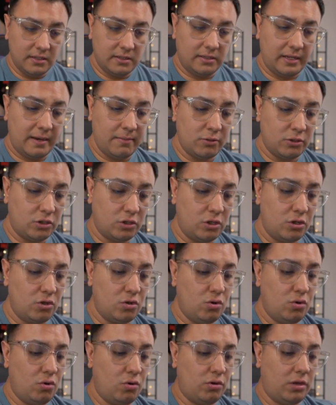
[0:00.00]

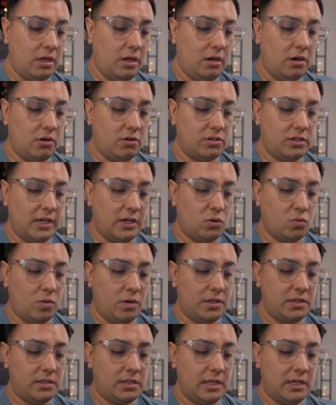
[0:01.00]
Sabretooth here, stage
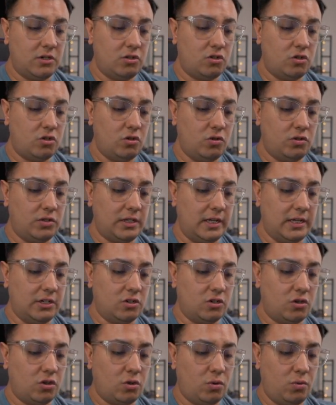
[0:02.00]
1, stage 2,
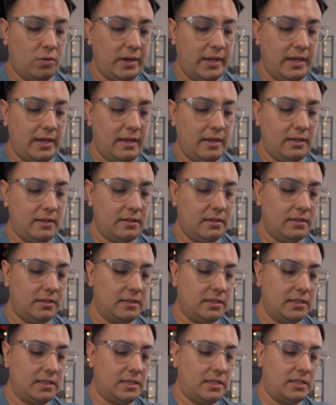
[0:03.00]
stage 3.
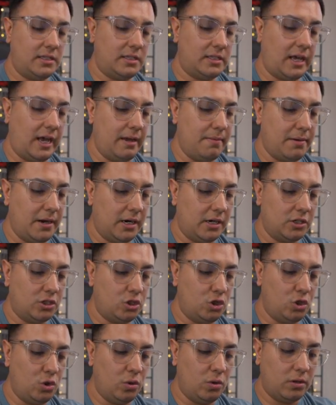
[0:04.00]

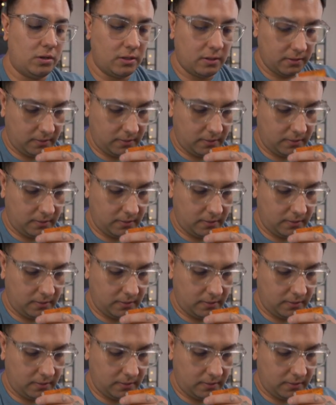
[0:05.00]
Sabretooth.